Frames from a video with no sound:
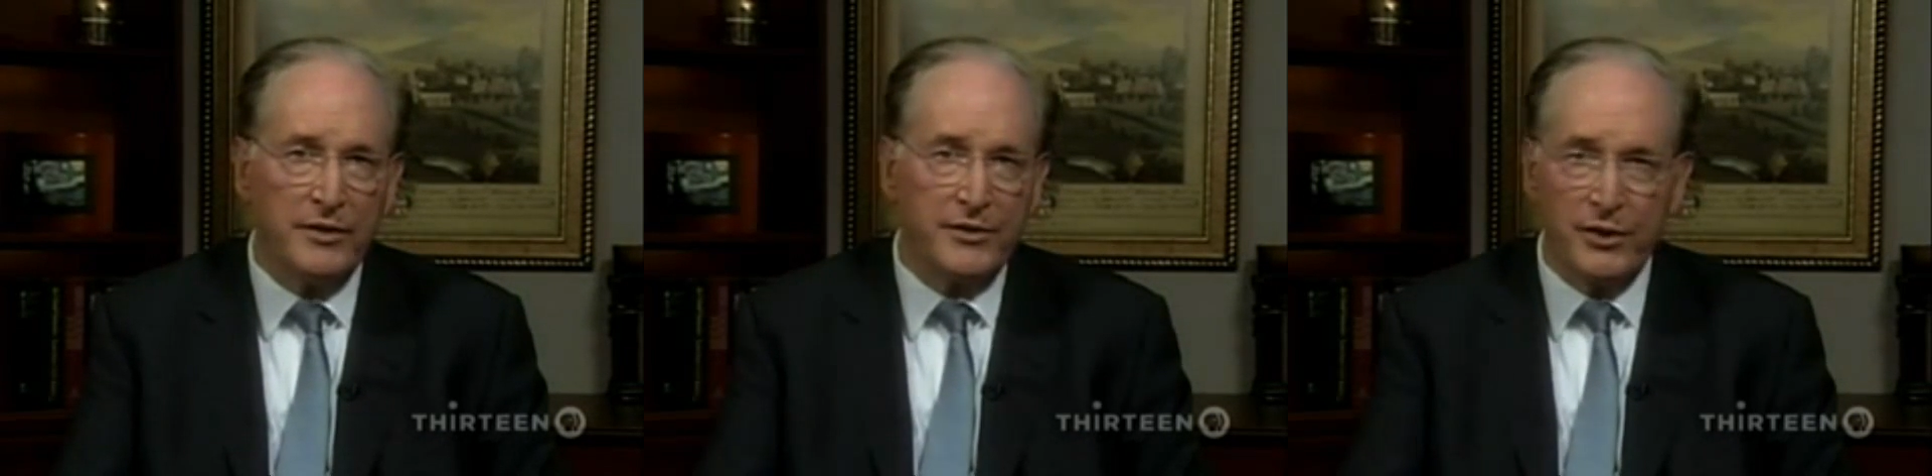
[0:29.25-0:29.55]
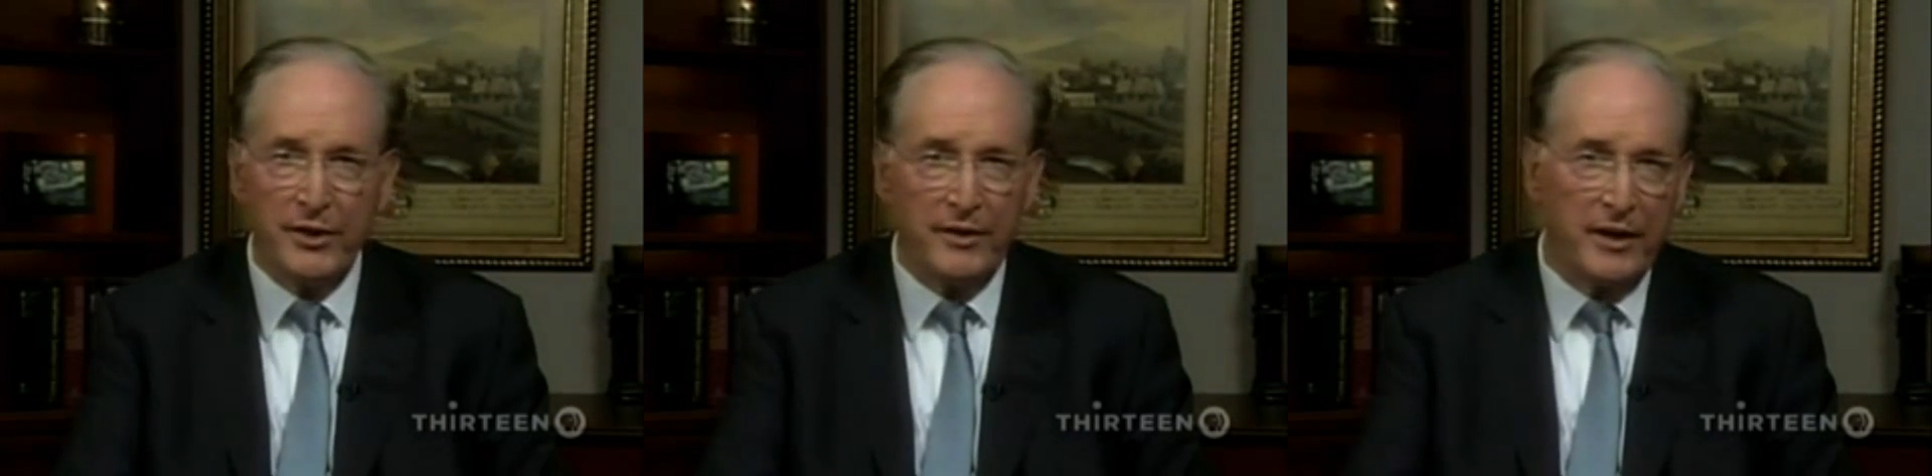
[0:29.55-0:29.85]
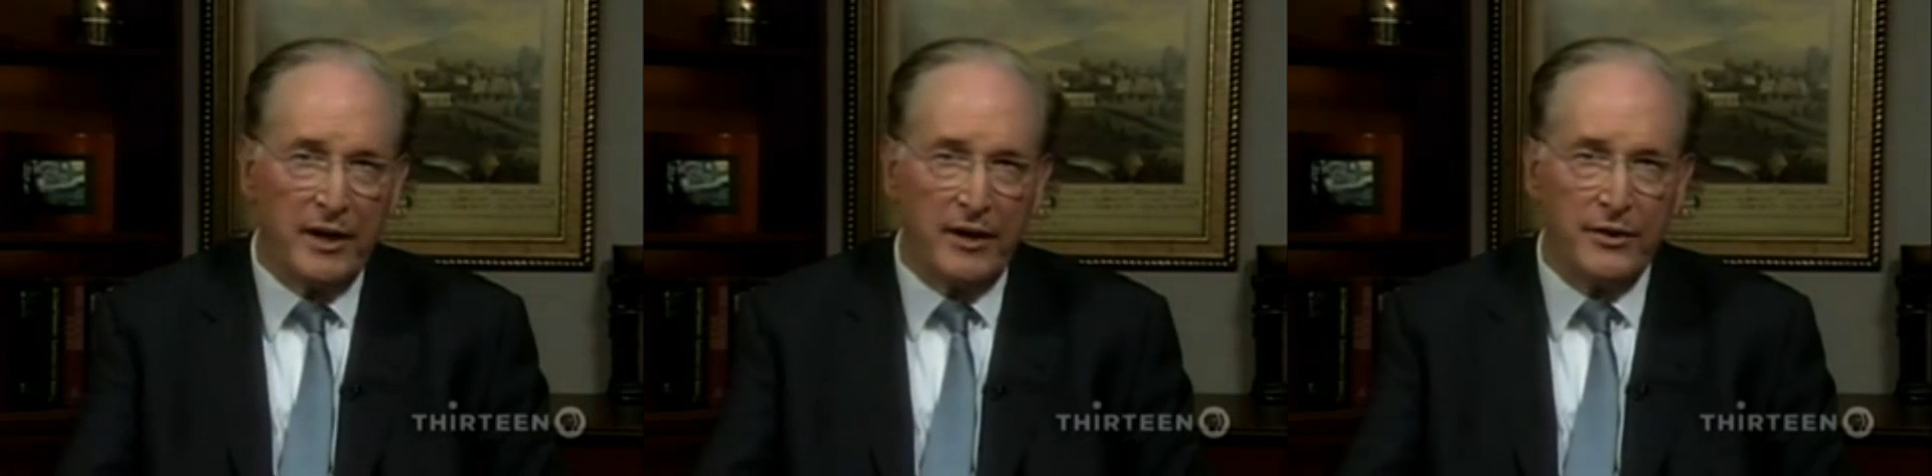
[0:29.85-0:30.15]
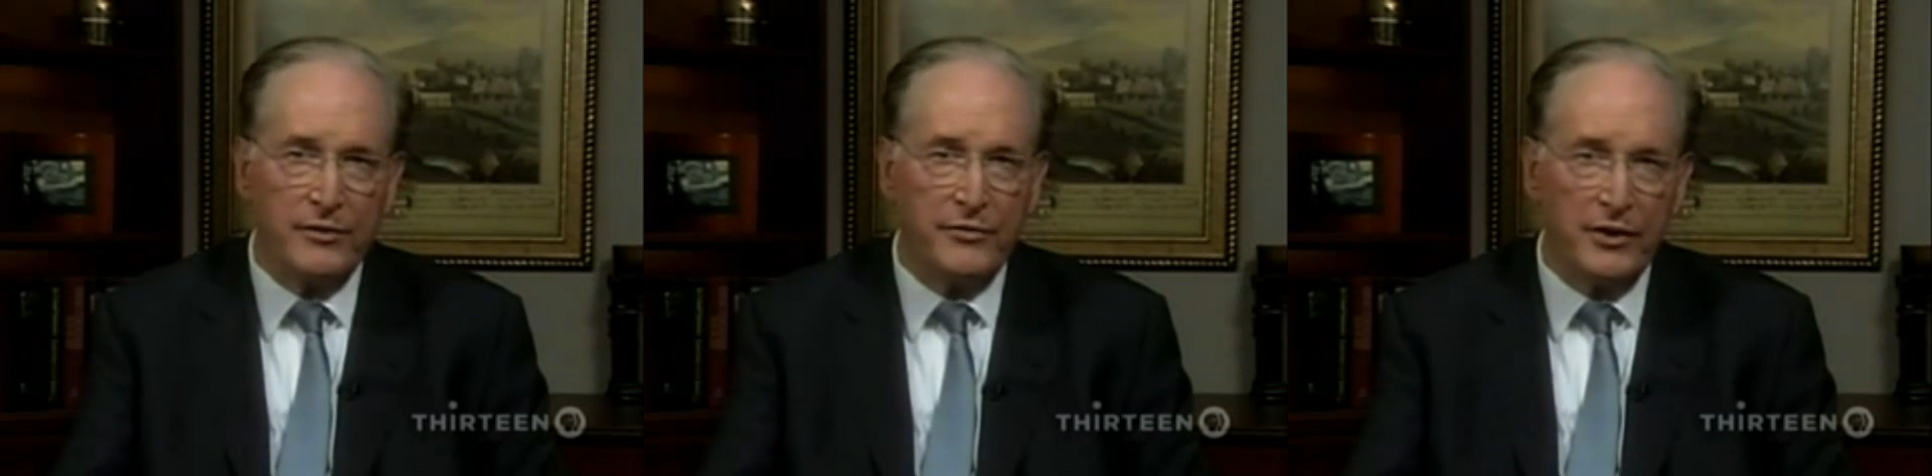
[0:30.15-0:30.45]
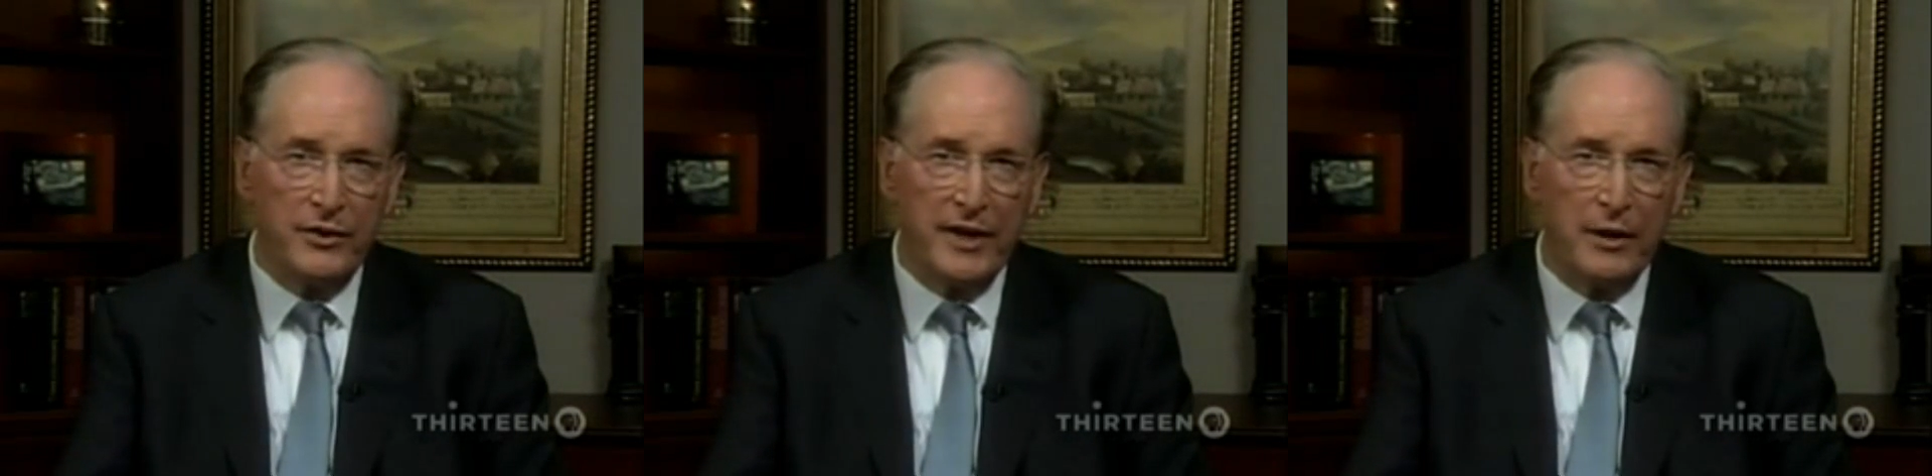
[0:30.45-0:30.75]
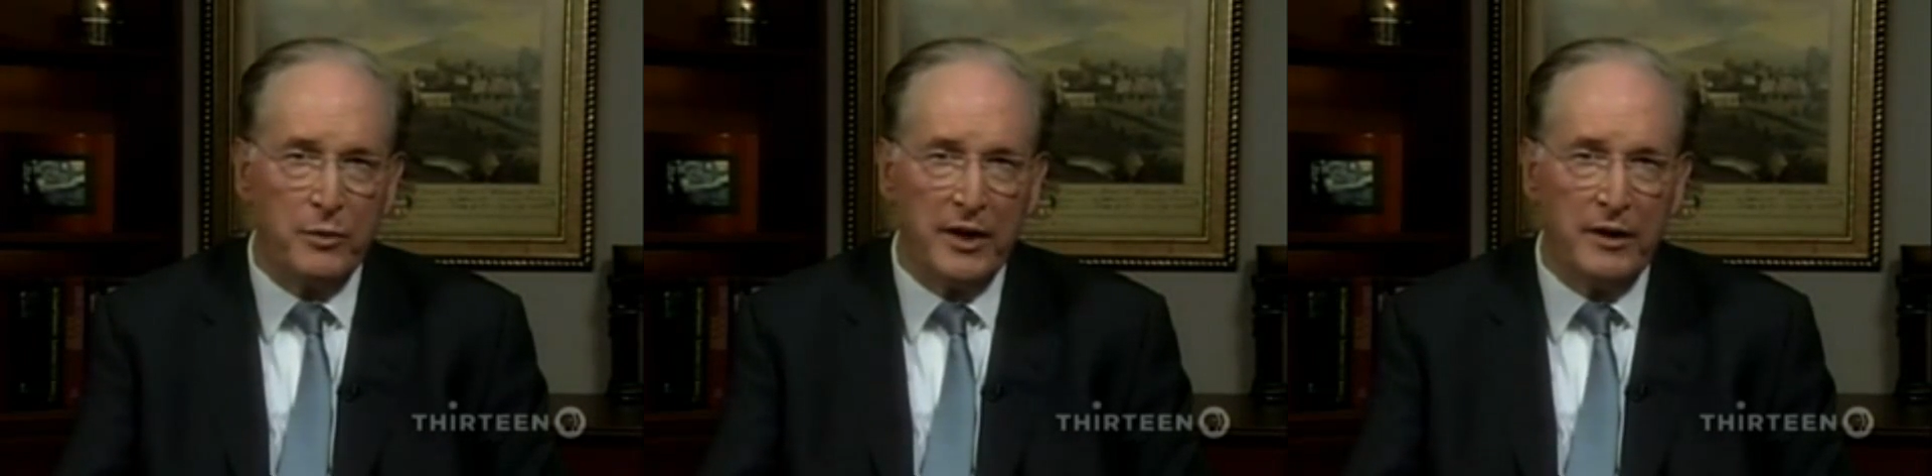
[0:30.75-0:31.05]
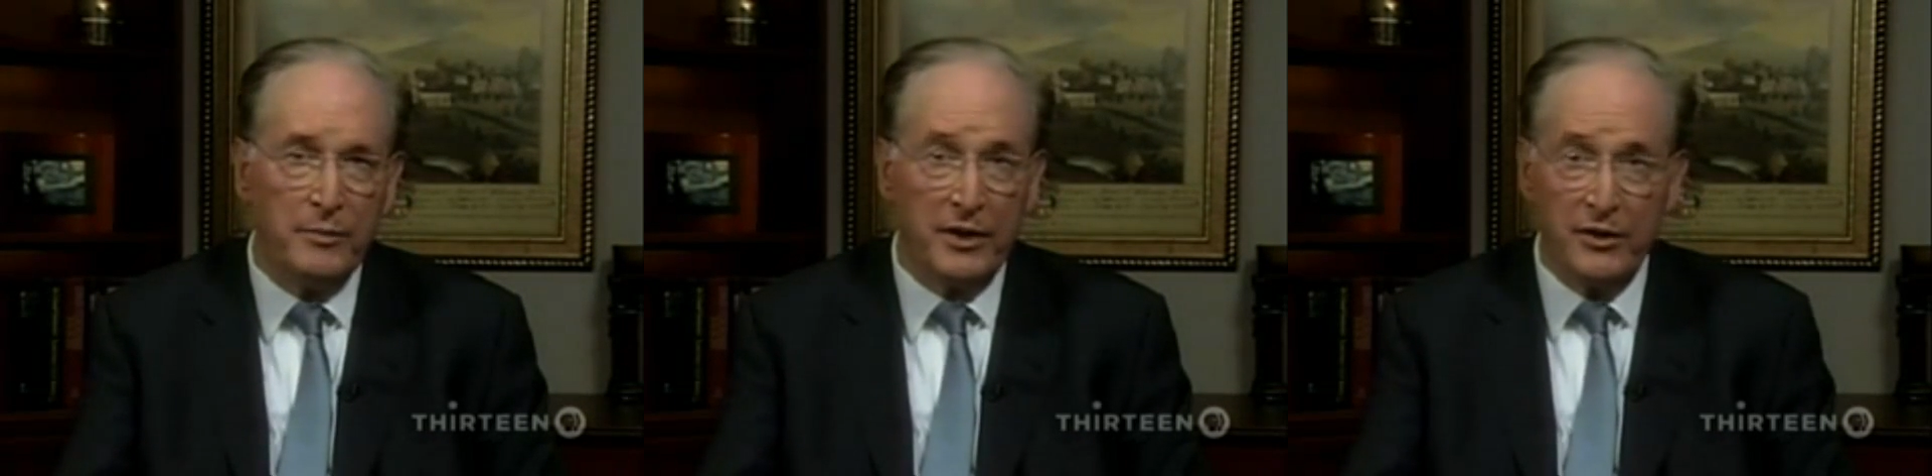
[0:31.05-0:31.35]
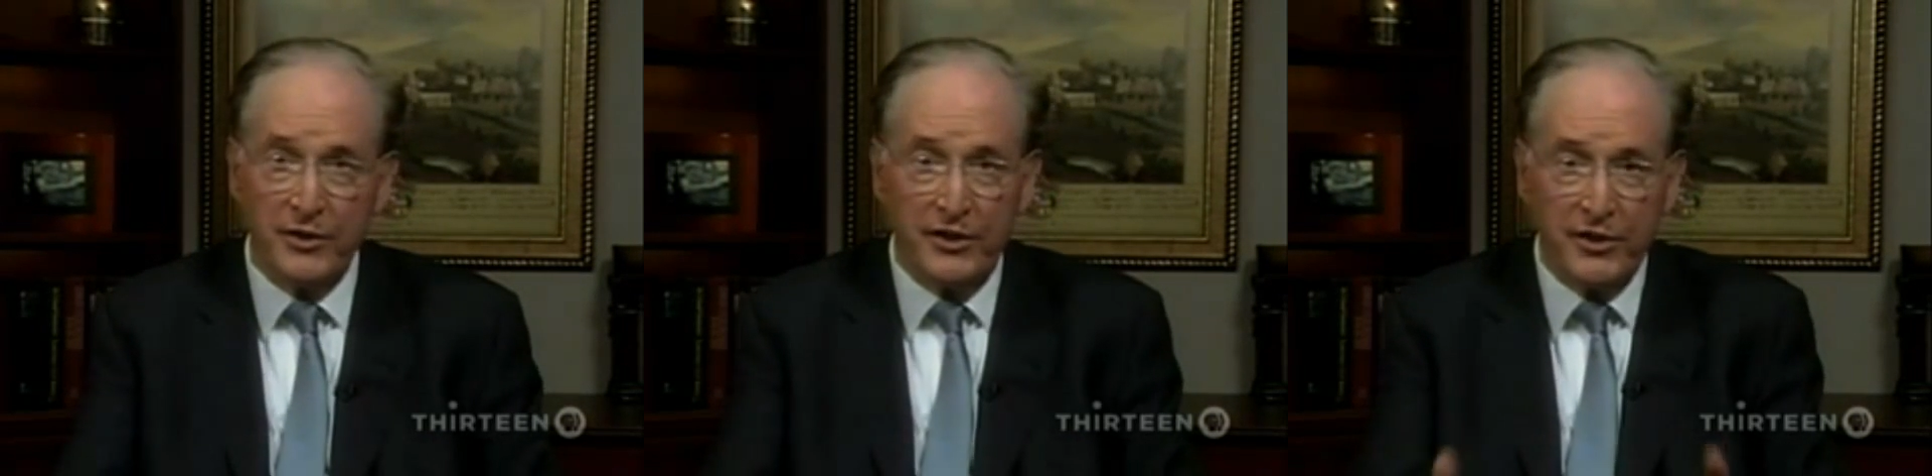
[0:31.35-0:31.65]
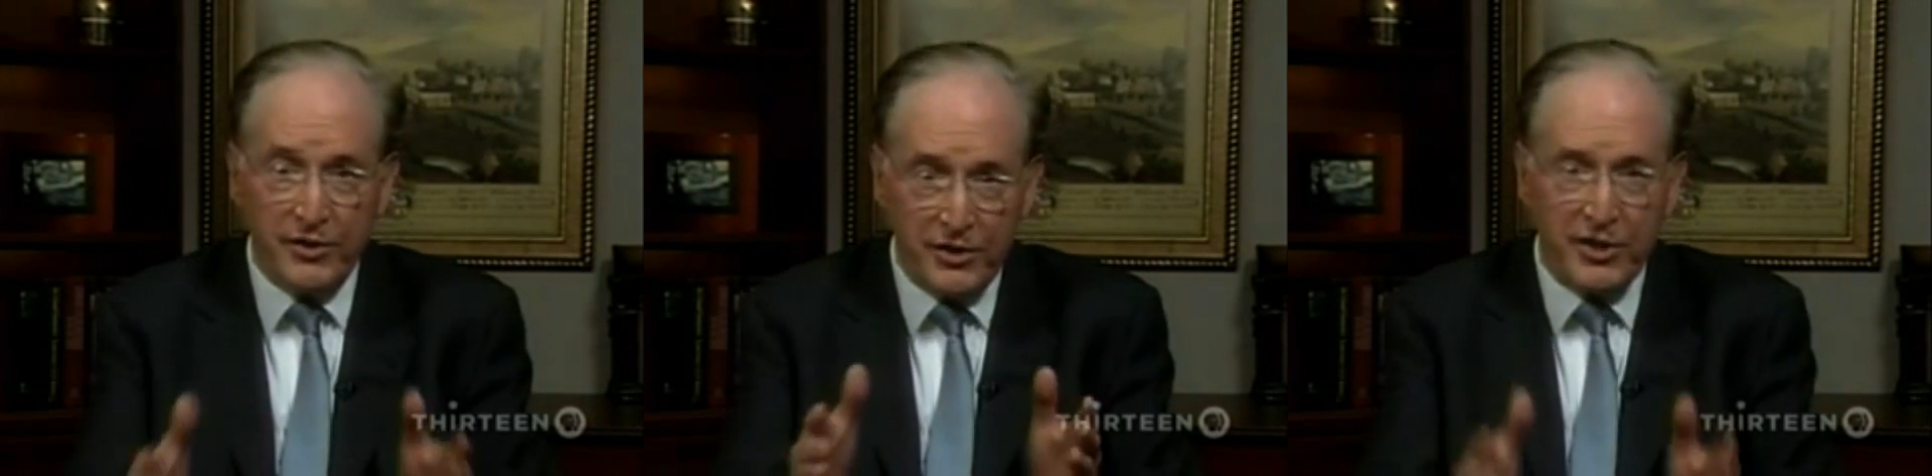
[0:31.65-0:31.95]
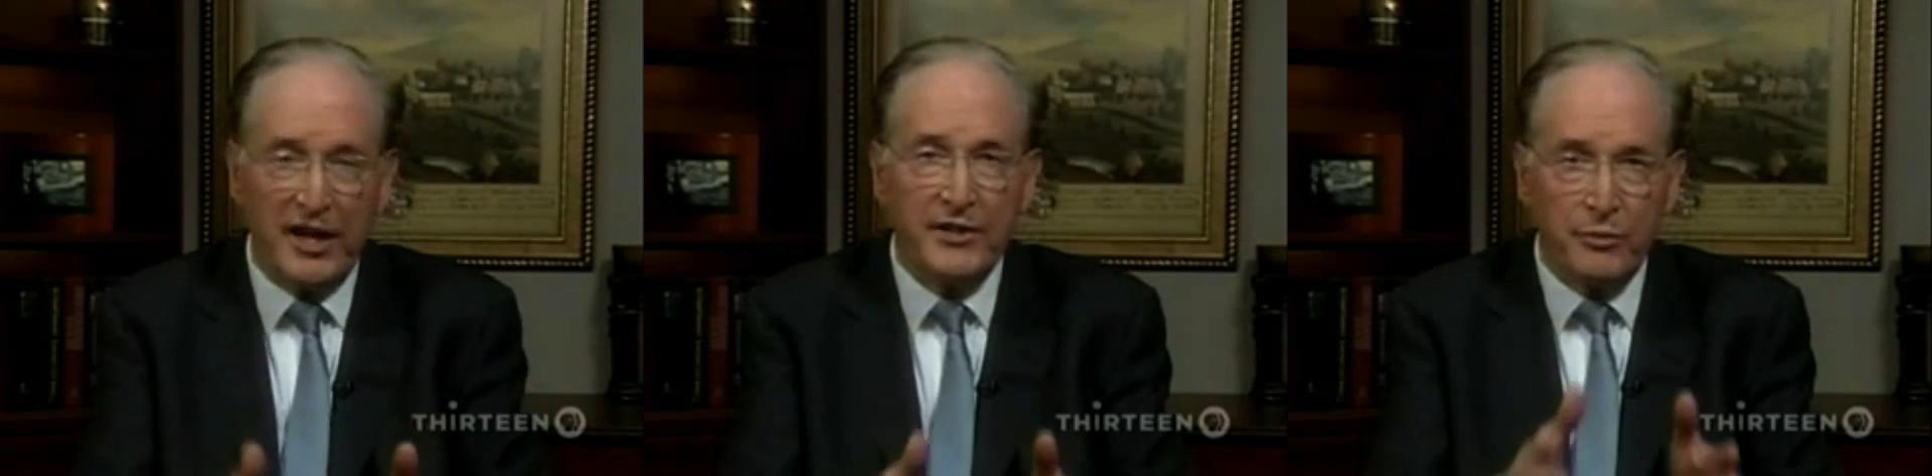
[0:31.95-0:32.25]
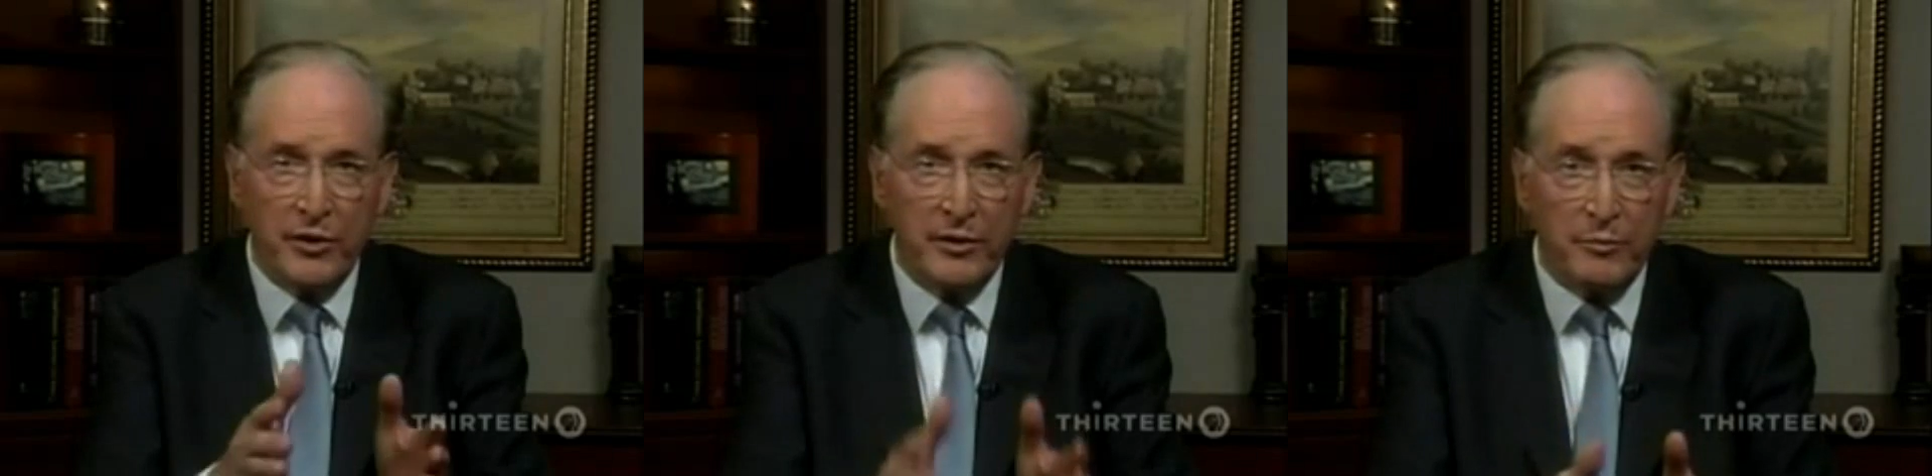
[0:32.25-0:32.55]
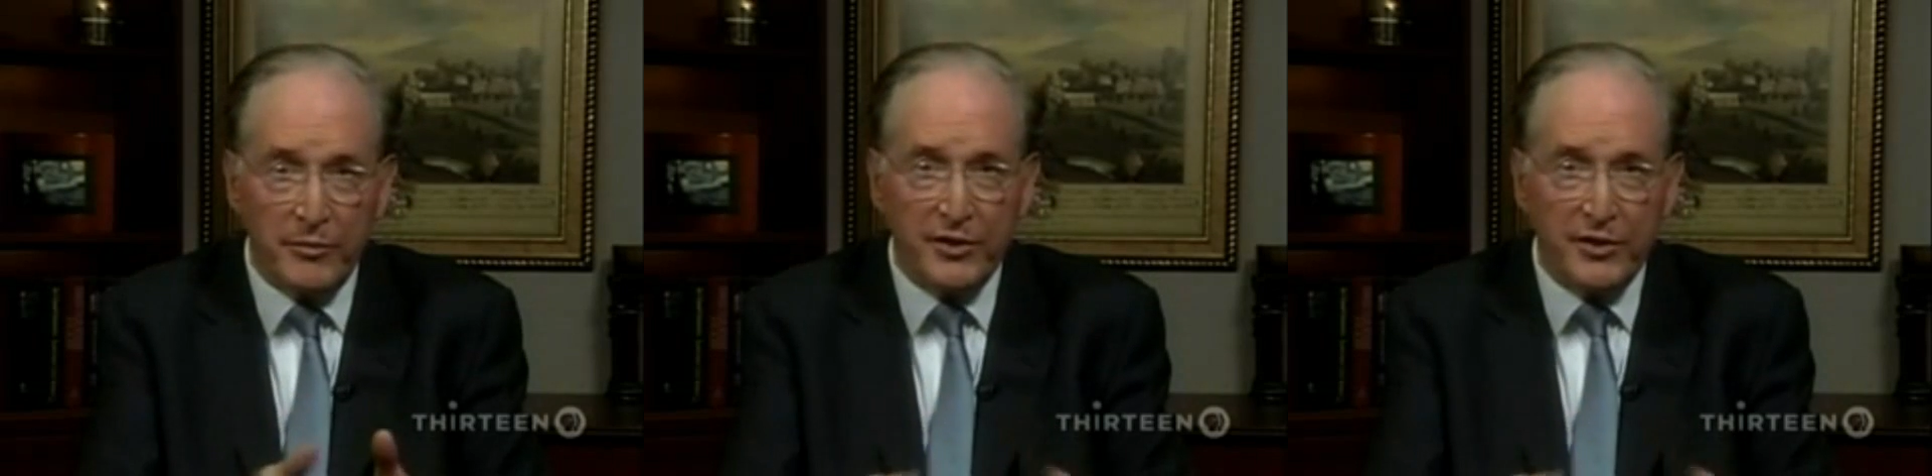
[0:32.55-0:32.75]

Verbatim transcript: and so and others feel that way because this is the chance where